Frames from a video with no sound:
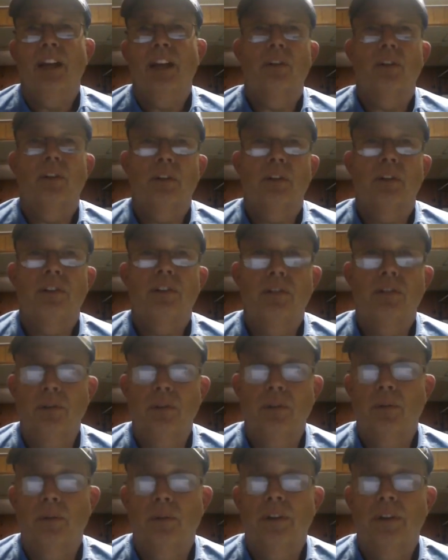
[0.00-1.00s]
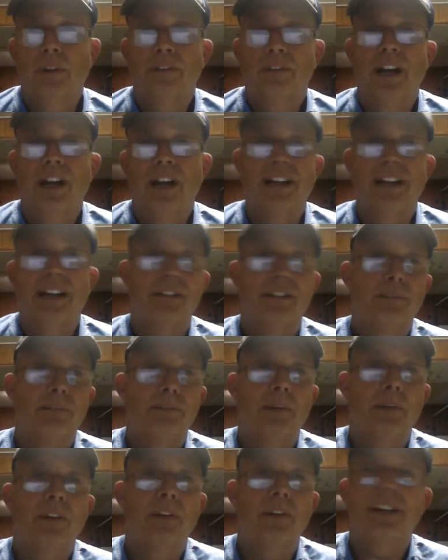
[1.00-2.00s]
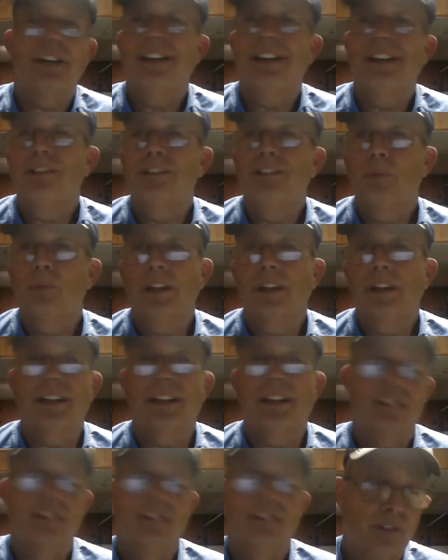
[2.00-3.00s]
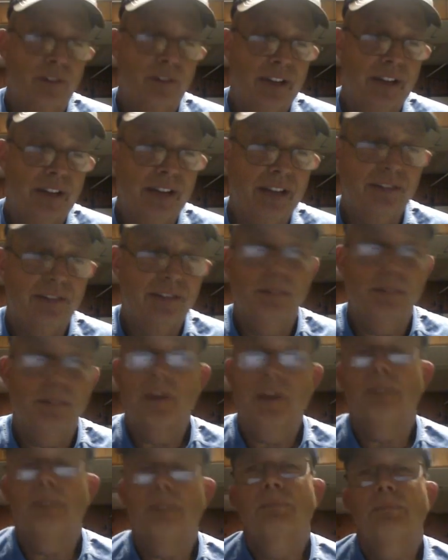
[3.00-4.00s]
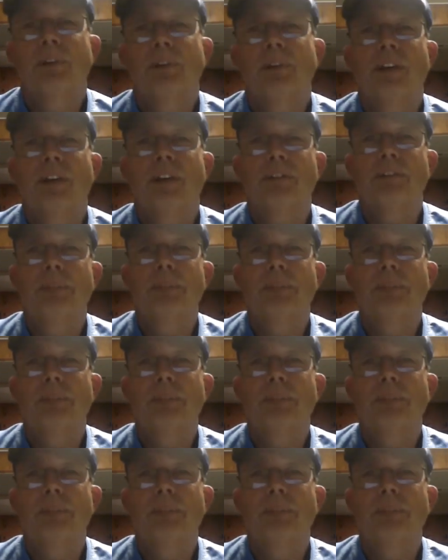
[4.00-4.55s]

So that's the realm you have to be in order to do the will of God.